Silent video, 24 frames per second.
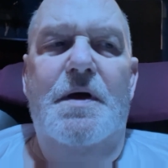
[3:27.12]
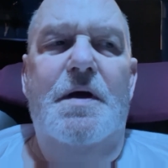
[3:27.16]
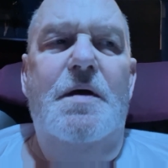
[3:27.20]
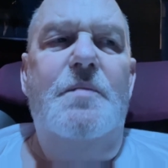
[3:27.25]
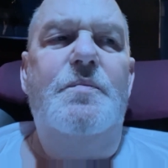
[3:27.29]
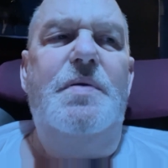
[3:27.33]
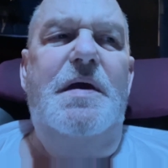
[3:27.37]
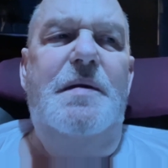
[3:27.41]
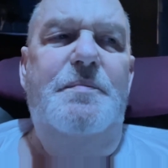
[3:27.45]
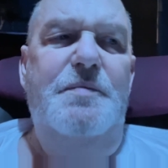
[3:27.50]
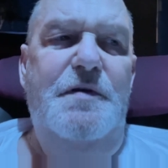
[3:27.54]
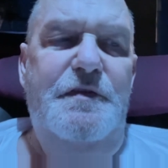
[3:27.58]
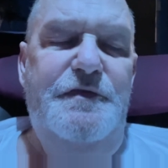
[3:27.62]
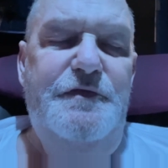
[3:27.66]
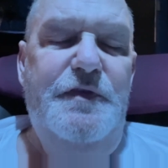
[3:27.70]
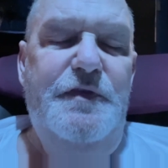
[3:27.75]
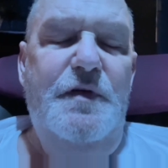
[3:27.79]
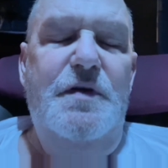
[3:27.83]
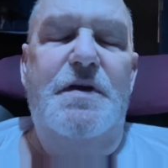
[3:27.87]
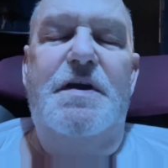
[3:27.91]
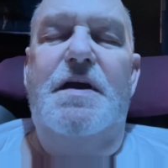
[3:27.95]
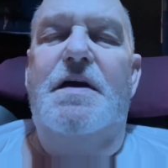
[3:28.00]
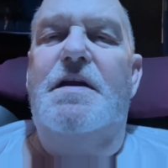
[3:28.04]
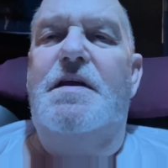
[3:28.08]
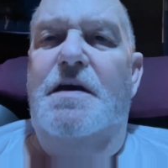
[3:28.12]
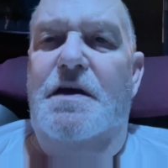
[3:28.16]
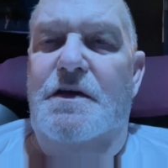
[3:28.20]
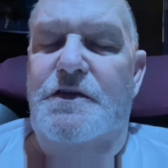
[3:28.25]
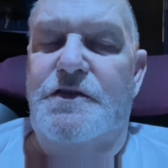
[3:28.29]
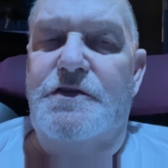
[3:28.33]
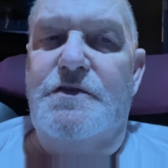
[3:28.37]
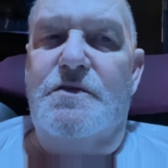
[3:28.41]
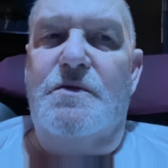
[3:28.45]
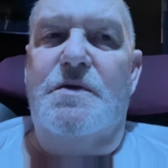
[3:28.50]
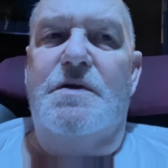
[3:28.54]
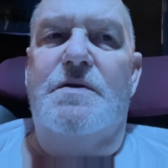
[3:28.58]
People forget
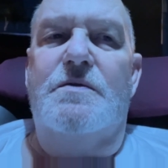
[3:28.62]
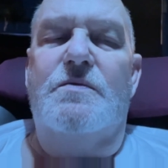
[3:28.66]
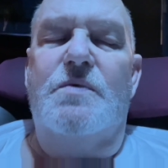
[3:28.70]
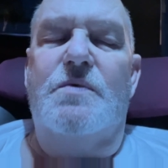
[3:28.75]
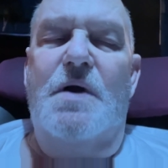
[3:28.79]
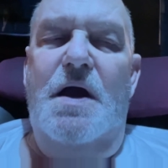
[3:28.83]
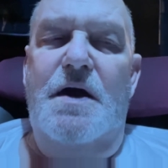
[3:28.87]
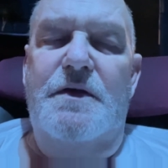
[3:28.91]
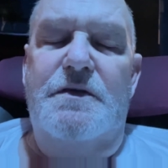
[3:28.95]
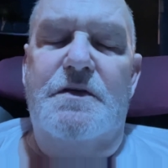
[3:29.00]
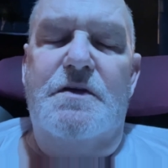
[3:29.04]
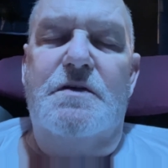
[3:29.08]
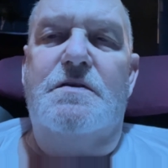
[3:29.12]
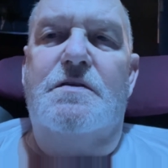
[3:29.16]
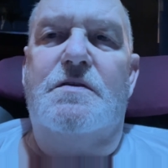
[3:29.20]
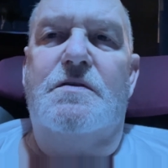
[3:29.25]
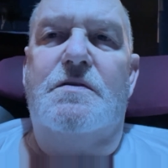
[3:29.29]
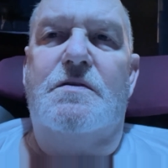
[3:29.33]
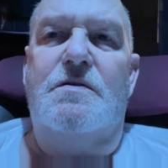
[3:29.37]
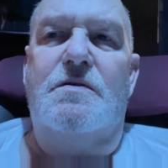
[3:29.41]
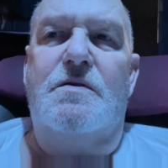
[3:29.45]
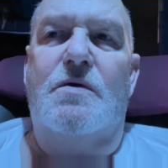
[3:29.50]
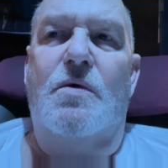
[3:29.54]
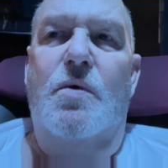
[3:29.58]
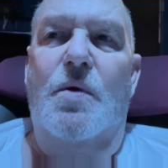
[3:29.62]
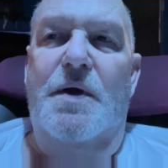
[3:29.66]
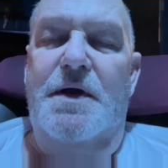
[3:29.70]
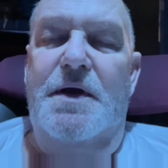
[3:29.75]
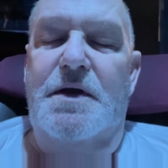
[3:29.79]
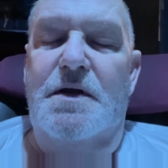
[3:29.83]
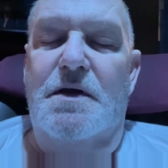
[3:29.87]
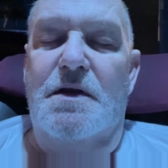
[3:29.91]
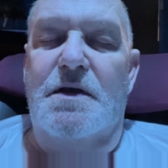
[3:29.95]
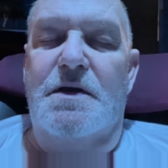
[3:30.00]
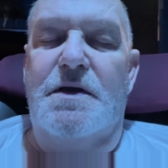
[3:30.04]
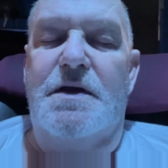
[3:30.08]
history rather
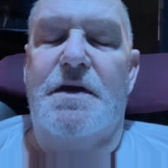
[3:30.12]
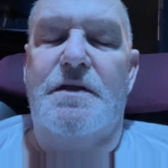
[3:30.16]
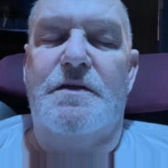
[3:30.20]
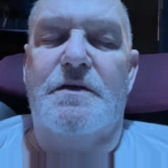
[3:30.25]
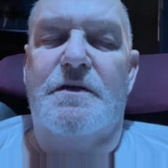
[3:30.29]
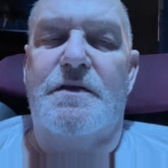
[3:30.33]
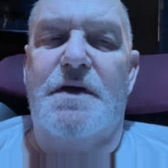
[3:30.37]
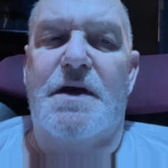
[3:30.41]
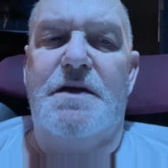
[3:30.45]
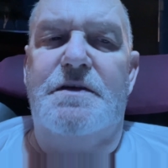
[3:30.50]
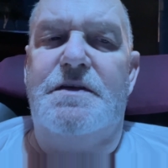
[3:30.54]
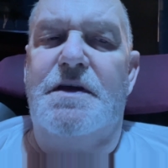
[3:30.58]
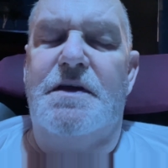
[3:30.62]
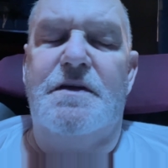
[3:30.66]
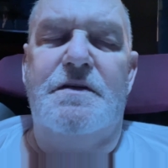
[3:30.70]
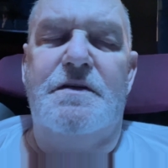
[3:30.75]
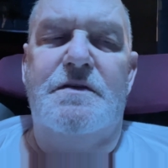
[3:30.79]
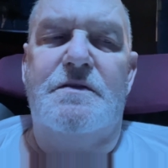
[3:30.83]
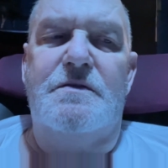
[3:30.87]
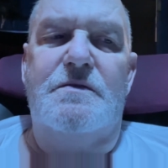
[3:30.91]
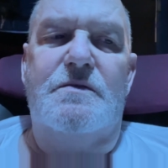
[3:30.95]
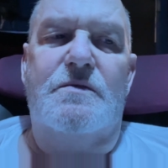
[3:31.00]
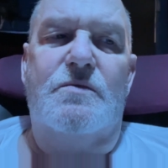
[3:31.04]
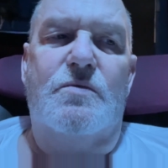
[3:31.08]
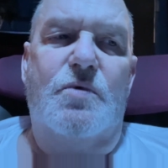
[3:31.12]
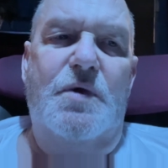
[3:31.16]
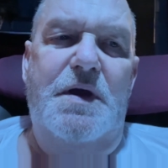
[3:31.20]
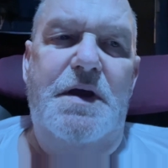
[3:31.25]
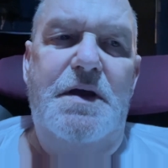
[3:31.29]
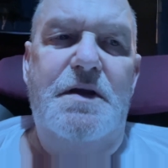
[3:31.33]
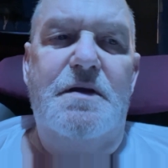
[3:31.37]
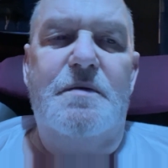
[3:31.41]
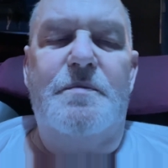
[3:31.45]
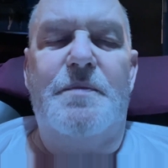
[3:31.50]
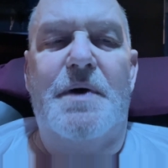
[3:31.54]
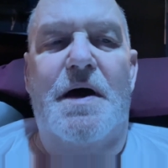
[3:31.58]
quickly. Either they didn't
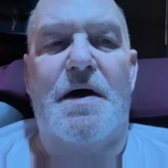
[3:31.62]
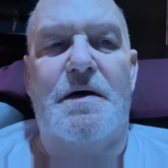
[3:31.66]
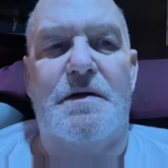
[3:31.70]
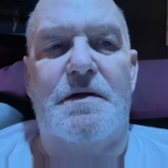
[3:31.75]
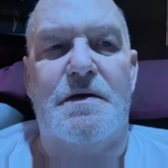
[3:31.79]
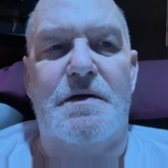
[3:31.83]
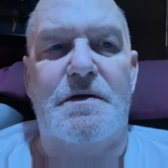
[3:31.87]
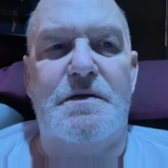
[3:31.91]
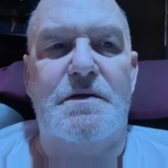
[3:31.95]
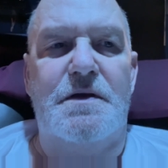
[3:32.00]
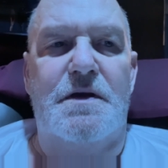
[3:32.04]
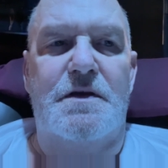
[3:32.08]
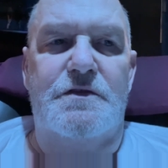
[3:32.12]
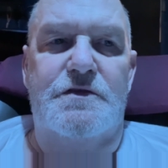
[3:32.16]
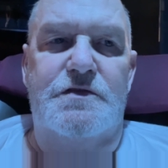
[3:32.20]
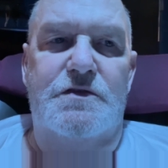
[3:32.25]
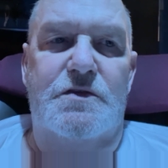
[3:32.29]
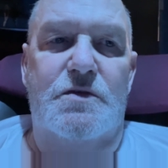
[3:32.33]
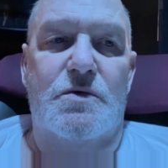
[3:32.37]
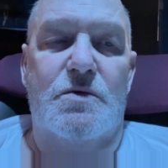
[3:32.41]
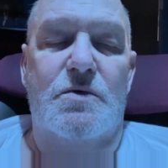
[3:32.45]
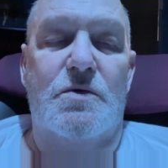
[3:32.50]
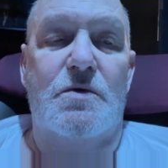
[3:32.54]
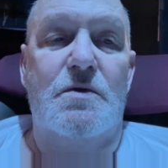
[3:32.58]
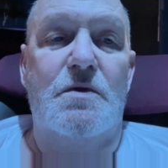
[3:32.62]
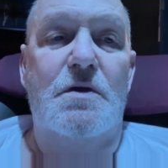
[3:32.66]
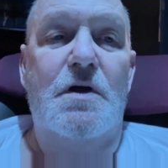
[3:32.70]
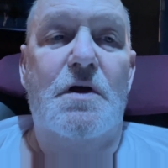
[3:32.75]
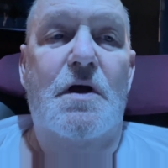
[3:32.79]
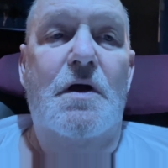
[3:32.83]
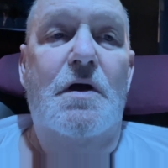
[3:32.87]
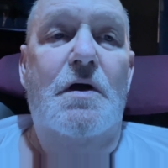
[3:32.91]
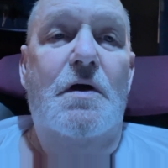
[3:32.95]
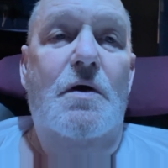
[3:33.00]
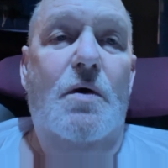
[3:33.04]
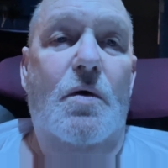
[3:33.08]
read about it in school
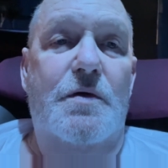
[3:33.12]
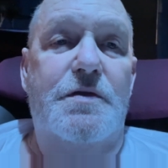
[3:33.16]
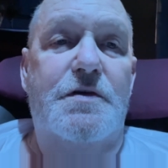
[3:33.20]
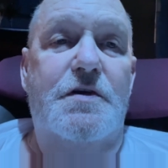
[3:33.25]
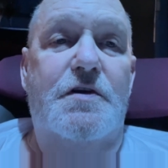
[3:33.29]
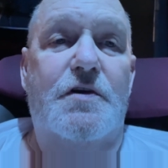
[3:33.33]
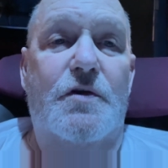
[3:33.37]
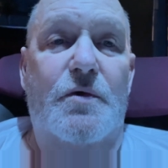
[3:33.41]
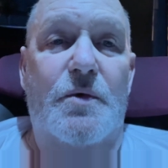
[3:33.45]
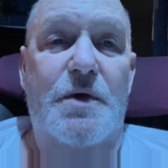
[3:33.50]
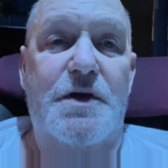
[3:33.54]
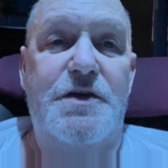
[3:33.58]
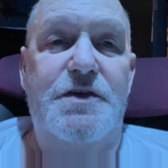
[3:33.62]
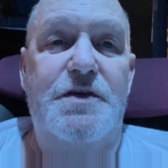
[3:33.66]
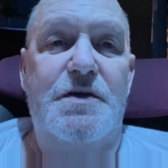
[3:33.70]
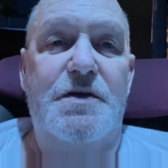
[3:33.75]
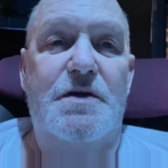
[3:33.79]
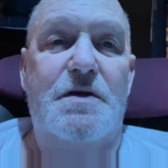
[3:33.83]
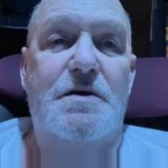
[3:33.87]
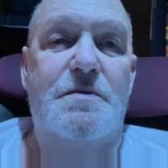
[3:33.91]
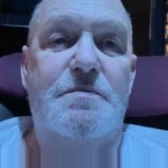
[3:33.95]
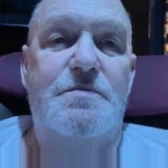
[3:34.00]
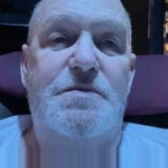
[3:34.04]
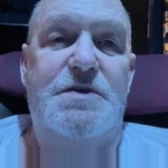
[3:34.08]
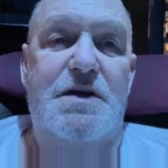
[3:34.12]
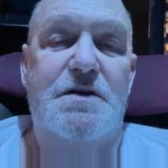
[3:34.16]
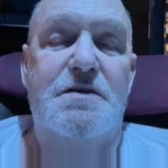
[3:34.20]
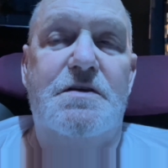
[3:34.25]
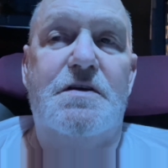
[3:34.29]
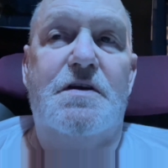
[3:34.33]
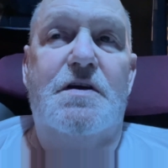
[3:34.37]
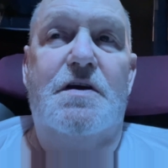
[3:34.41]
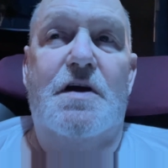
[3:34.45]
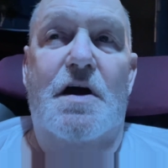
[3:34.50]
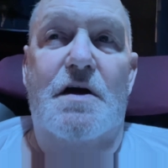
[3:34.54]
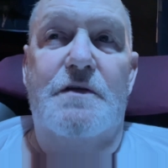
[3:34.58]
or the curriculum
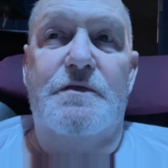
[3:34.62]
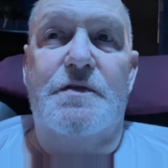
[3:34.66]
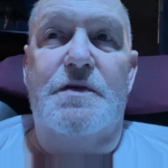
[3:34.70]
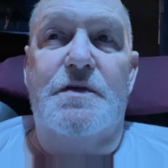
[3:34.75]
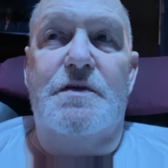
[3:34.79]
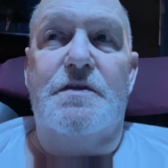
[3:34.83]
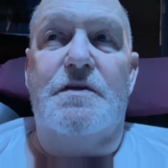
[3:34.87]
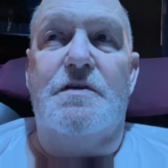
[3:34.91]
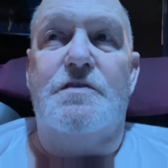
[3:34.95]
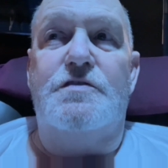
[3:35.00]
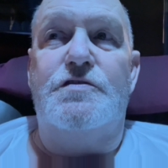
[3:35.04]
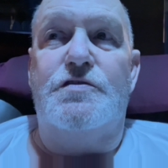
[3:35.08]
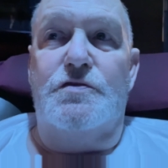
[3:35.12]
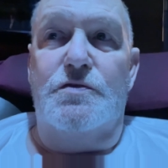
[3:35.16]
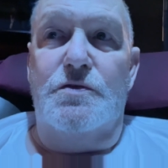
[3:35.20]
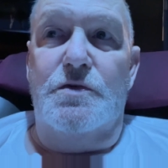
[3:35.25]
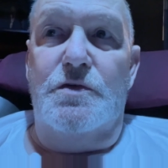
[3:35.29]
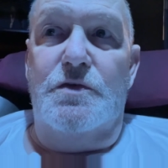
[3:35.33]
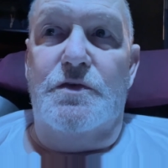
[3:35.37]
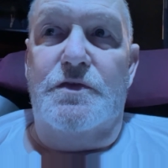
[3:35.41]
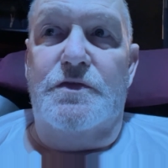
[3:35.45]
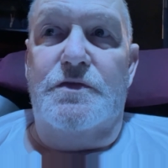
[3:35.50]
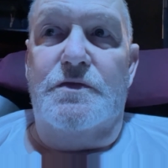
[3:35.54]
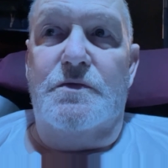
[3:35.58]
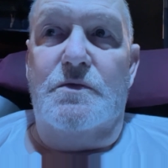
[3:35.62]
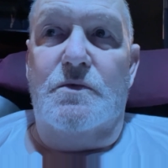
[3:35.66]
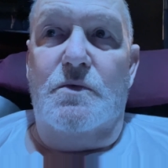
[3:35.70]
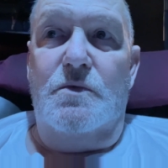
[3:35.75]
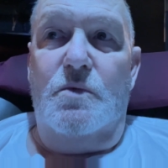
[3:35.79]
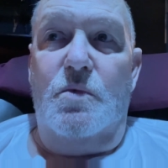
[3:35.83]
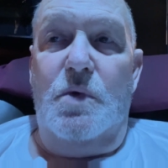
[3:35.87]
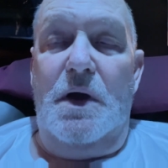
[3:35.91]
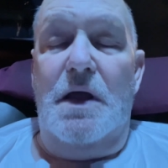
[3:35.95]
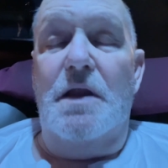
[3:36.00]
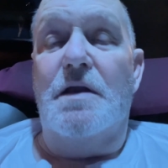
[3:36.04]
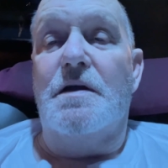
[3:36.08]
didn't cover the truth
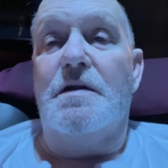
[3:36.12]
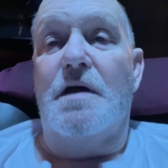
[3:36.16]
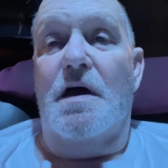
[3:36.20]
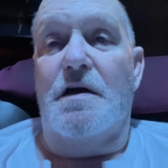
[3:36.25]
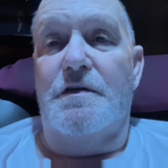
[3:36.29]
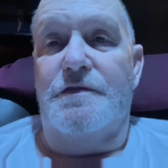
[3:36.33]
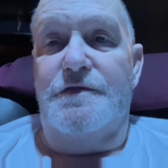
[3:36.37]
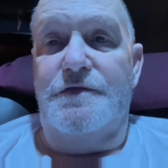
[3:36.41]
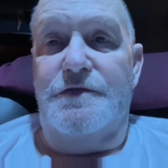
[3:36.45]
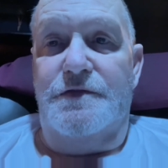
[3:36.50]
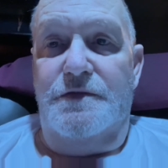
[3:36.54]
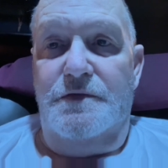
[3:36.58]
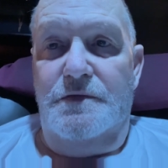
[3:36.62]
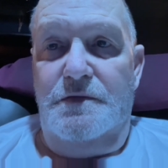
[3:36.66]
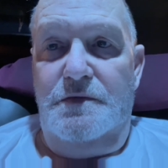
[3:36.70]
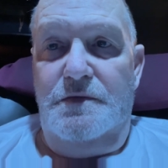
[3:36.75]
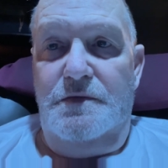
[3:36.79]
well enough.